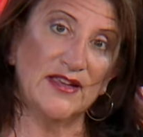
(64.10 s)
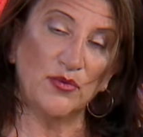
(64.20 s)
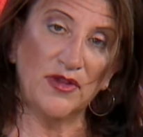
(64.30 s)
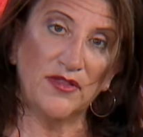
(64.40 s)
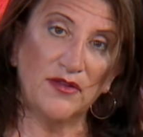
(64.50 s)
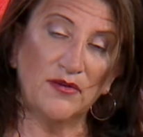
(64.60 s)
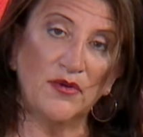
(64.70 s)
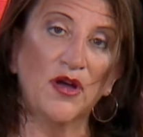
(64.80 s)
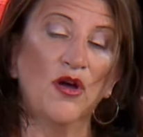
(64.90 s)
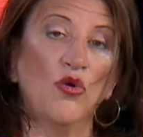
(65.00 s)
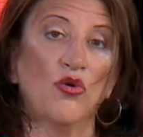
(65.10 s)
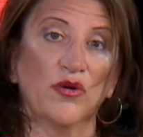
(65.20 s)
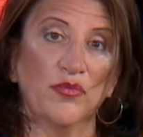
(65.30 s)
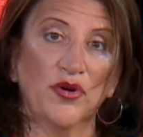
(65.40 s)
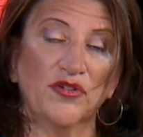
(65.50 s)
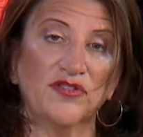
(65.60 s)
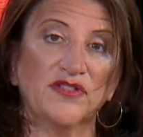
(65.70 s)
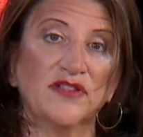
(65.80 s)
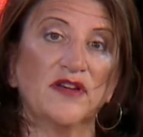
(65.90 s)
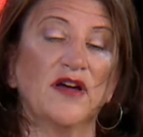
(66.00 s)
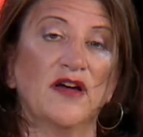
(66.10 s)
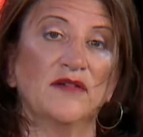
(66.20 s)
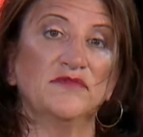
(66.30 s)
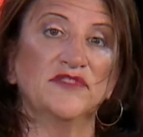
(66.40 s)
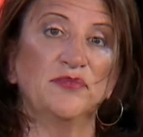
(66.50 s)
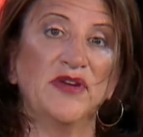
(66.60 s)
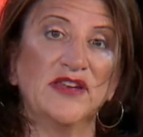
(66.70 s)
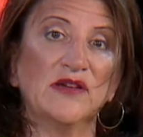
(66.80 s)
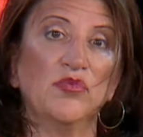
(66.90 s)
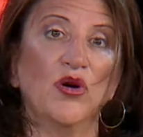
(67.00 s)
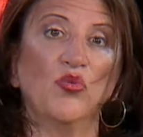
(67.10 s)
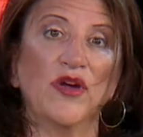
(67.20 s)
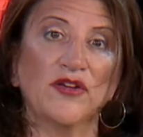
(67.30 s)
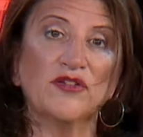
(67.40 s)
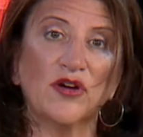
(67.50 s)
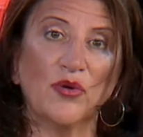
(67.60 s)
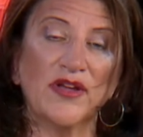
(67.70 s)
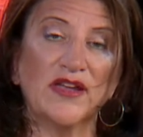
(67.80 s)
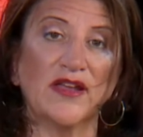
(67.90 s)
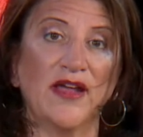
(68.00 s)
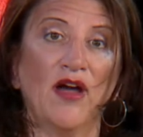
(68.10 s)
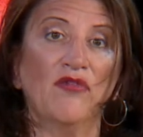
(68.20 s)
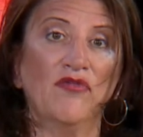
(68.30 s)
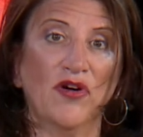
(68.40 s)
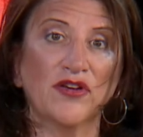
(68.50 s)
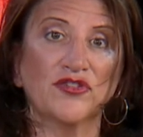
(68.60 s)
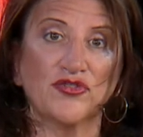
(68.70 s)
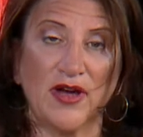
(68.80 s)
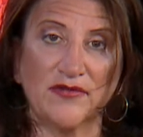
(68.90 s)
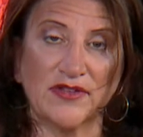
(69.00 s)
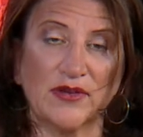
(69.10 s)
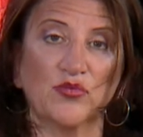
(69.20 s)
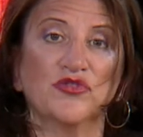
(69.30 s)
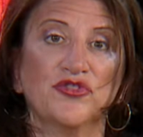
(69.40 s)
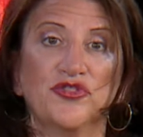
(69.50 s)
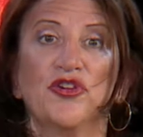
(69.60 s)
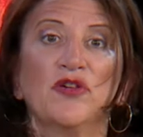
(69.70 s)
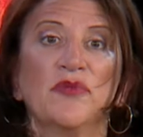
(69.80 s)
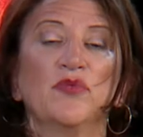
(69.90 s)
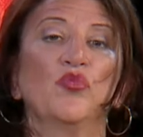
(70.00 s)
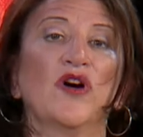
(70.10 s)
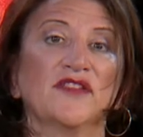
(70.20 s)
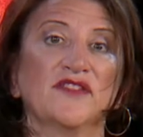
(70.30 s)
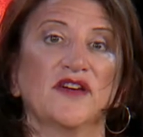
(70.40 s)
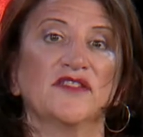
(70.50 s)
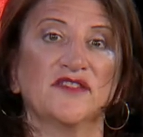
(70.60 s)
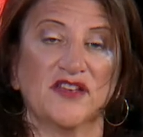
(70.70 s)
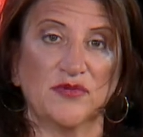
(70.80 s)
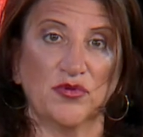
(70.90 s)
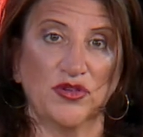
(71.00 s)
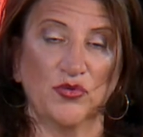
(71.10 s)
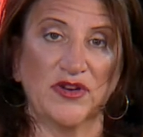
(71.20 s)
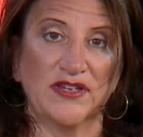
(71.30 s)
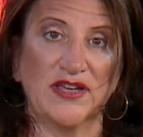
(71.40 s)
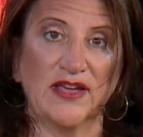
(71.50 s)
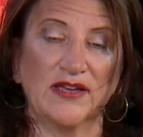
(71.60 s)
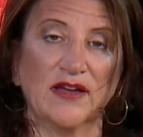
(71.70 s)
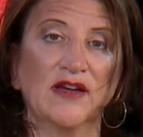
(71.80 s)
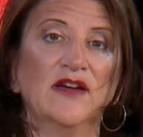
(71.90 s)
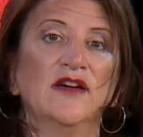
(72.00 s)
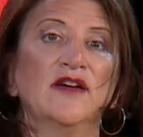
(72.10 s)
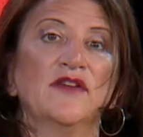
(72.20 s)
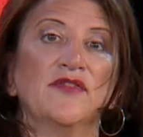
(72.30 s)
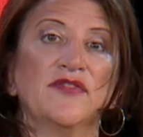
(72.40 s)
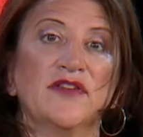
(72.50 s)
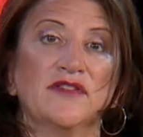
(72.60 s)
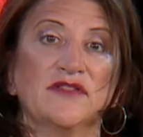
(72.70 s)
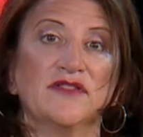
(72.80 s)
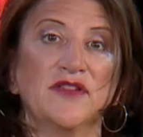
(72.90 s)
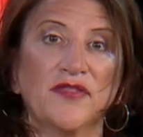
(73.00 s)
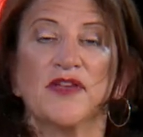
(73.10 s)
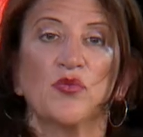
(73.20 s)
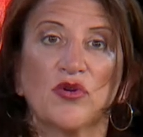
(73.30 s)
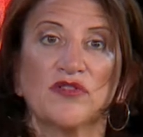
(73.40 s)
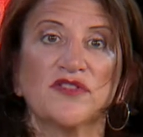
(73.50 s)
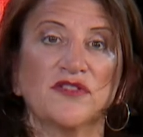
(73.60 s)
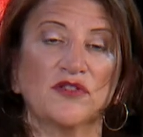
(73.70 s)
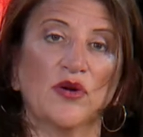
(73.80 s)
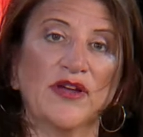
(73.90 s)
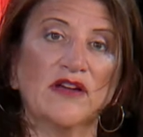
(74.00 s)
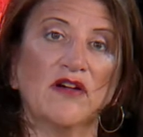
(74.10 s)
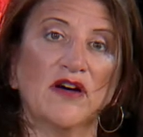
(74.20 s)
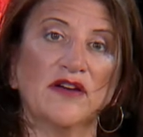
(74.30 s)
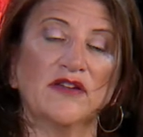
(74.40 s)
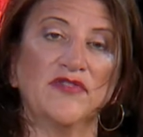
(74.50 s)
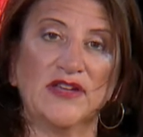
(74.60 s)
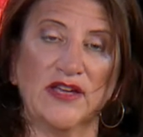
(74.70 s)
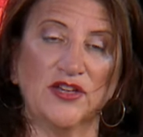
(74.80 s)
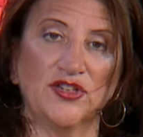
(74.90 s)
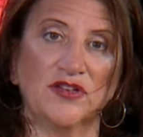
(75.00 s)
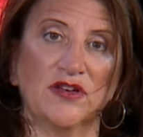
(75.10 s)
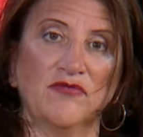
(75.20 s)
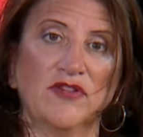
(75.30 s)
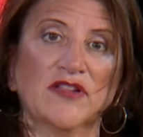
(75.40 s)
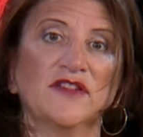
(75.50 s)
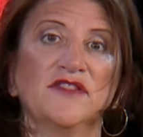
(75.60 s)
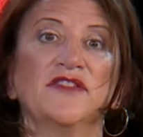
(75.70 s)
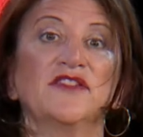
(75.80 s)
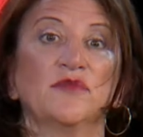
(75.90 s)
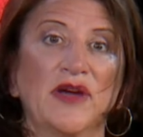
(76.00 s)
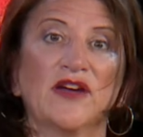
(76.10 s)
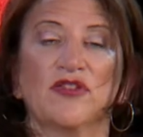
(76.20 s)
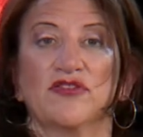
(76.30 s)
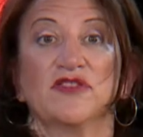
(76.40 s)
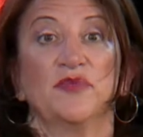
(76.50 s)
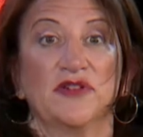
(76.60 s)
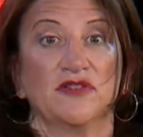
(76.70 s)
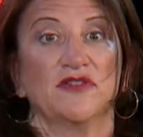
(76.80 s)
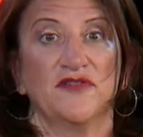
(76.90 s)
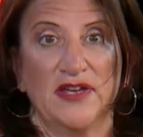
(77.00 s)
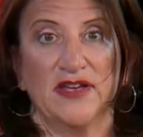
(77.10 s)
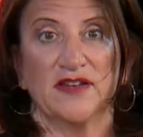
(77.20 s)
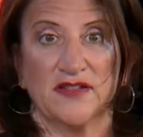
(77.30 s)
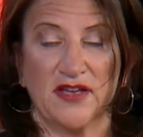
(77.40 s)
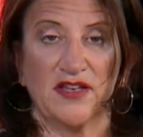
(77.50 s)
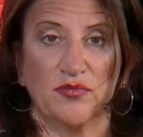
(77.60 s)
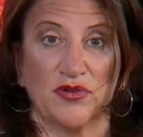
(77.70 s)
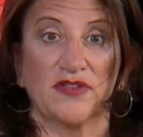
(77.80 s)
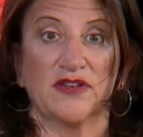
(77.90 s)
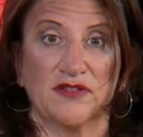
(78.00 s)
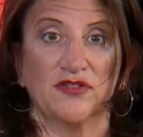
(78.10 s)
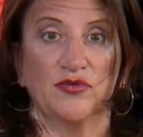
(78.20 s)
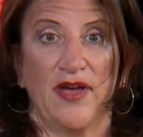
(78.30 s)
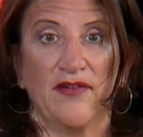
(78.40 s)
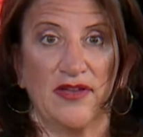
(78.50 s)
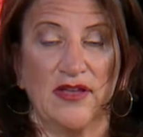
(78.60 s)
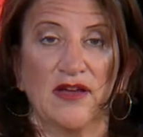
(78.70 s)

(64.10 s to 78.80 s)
with you or a purse, um, depending upon where you're going and how far you're traveling will determine what size sketchbook you want to take. There's nothing worse than going on a vacation and realizing that your back hurts because you've taken a sketchbook that is too heavy.